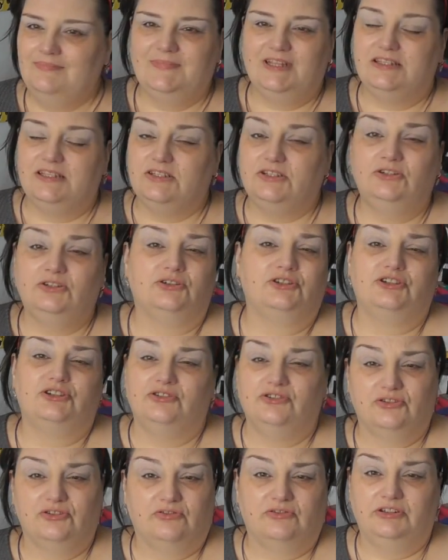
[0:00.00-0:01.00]
it's not a
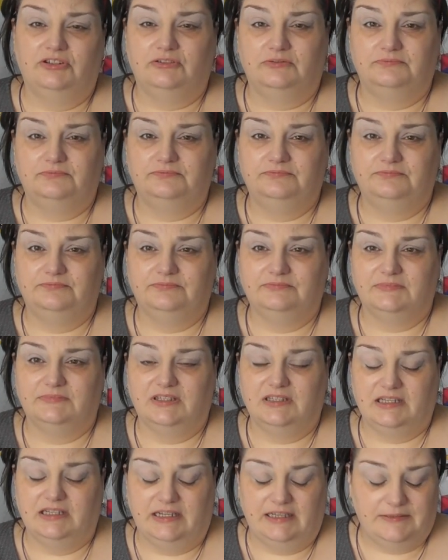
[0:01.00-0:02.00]
tutorial.
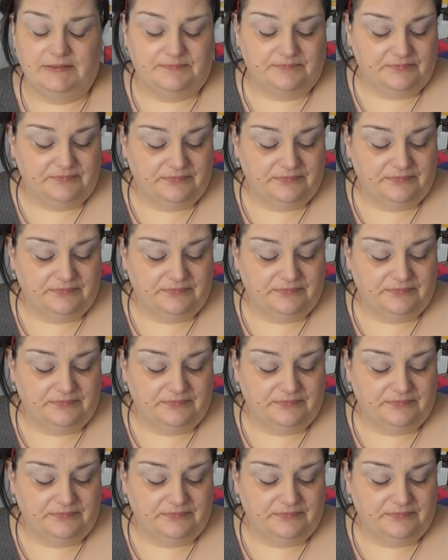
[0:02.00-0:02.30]
Okay,